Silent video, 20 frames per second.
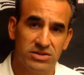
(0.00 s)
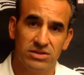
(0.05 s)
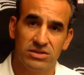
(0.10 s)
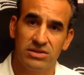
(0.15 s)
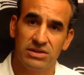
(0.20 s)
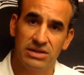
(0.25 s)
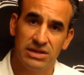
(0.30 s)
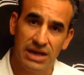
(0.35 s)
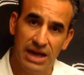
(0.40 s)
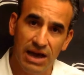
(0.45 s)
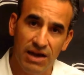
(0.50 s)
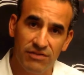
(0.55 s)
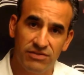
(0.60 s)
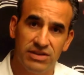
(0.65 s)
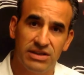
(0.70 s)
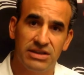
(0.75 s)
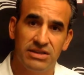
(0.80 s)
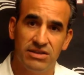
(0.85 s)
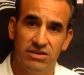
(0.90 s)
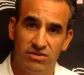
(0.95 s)
are going to have to
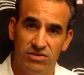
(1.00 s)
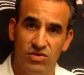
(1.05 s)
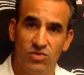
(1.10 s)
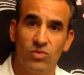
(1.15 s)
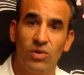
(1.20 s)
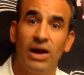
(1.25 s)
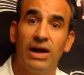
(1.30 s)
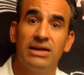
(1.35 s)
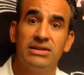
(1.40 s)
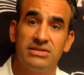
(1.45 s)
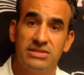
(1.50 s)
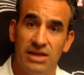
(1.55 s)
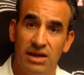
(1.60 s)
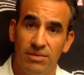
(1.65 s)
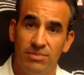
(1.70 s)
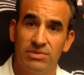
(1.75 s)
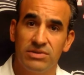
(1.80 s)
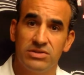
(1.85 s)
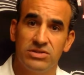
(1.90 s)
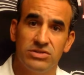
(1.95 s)
continue to rise
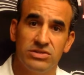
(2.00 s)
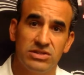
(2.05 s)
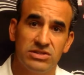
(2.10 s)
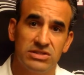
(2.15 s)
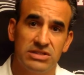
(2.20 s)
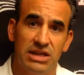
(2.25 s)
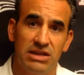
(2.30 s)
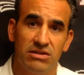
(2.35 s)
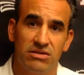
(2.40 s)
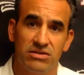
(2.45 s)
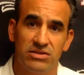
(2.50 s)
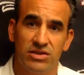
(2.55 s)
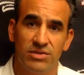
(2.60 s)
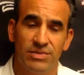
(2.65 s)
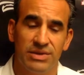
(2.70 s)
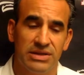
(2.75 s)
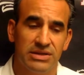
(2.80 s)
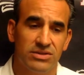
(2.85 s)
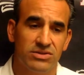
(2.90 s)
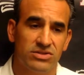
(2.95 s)
up to the standards that are
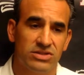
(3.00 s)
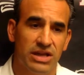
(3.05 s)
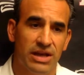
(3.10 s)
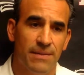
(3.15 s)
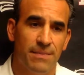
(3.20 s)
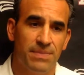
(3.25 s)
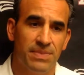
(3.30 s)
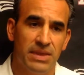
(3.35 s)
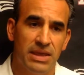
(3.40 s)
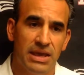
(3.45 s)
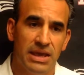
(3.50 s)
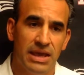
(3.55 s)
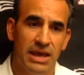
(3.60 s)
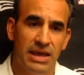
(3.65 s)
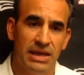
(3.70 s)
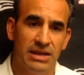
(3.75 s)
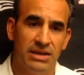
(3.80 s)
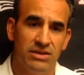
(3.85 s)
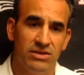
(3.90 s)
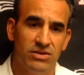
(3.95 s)
being set.
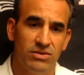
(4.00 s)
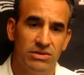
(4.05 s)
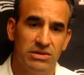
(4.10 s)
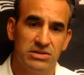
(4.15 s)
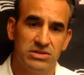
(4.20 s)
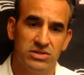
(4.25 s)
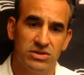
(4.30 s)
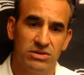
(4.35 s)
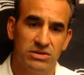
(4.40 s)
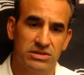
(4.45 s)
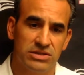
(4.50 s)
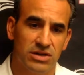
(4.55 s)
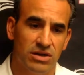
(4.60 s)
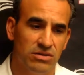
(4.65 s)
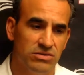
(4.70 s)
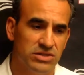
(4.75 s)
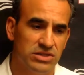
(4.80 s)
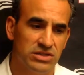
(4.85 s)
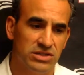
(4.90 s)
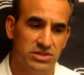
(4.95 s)
And in doing so, as
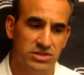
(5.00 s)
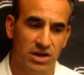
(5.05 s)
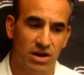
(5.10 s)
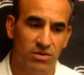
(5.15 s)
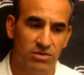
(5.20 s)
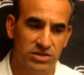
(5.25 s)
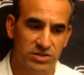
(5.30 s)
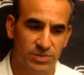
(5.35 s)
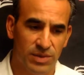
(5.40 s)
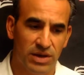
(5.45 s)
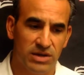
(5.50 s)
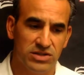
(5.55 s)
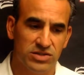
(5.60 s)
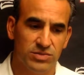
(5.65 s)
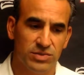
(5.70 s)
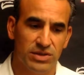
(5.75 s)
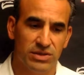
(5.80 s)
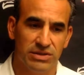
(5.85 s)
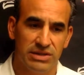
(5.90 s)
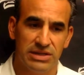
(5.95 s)
coaches, it's our
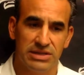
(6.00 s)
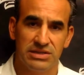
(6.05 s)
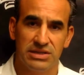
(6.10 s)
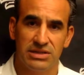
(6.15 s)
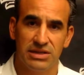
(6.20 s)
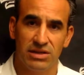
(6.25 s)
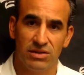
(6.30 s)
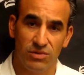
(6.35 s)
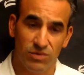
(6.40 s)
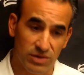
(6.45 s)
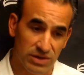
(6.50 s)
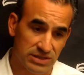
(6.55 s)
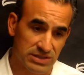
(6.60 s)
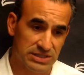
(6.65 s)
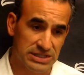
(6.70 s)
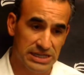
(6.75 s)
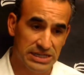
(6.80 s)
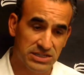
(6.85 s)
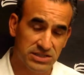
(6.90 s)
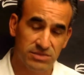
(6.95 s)
responsibility to, number one,
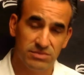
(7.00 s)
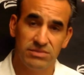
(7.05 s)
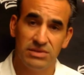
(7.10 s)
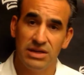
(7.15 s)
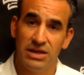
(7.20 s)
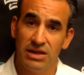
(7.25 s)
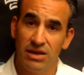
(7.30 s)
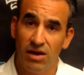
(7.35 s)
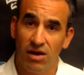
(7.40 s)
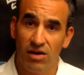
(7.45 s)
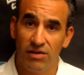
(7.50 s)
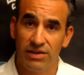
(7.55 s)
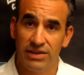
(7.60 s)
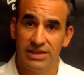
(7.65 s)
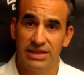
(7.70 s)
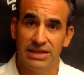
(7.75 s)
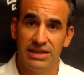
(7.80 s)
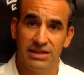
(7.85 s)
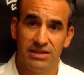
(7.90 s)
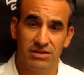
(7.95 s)
teach them all that
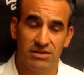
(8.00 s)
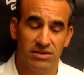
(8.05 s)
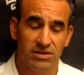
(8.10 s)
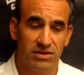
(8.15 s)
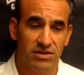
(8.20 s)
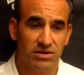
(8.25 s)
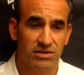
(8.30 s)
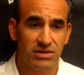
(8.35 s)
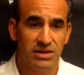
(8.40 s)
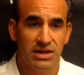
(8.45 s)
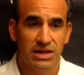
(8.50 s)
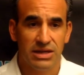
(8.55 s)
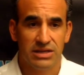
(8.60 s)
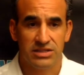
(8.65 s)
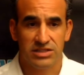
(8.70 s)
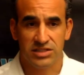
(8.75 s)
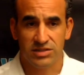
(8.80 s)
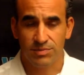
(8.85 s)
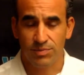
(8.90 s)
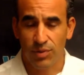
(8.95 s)
they need to learn,
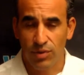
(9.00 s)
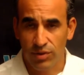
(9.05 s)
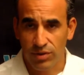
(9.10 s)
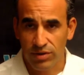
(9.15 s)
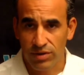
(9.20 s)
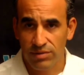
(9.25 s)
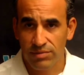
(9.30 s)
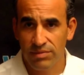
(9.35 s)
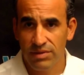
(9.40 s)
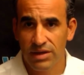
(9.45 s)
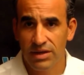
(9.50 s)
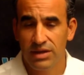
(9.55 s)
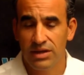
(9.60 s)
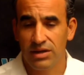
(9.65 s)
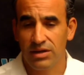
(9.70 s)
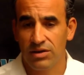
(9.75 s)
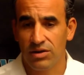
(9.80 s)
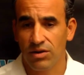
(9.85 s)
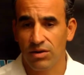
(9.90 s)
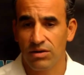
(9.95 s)
support them,
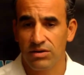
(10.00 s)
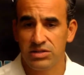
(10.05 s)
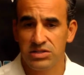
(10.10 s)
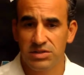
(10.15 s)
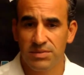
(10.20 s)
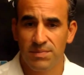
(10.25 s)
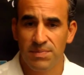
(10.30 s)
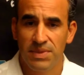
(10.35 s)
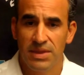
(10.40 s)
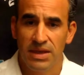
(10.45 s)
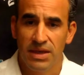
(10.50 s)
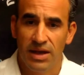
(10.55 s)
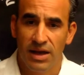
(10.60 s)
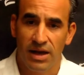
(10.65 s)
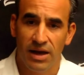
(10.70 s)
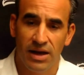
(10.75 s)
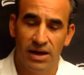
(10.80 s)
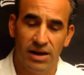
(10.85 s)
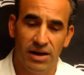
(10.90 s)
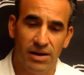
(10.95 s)
encourage them,
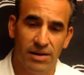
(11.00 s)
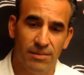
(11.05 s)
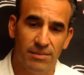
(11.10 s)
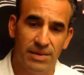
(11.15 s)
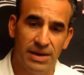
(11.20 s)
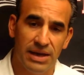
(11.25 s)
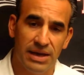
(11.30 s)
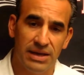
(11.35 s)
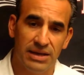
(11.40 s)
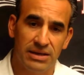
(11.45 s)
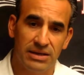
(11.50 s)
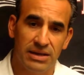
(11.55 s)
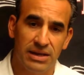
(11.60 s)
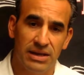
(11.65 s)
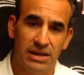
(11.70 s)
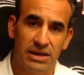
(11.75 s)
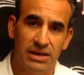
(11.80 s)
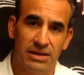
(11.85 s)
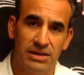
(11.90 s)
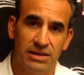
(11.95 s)

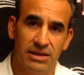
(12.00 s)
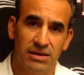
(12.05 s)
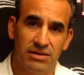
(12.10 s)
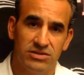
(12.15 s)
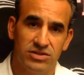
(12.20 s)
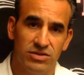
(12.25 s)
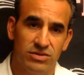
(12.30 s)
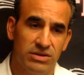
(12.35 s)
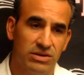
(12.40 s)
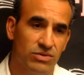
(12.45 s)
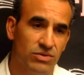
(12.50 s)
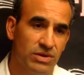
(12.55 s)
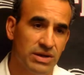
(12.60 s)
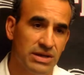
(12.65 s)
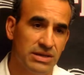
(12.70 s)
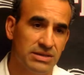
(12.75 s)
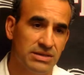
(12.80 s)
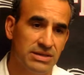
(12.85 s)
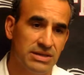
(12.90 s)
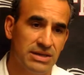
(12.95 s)
and also
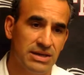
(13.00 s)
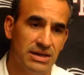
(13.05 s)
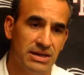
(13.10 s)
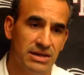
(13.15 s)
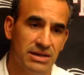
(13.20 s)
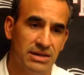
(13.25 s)
create the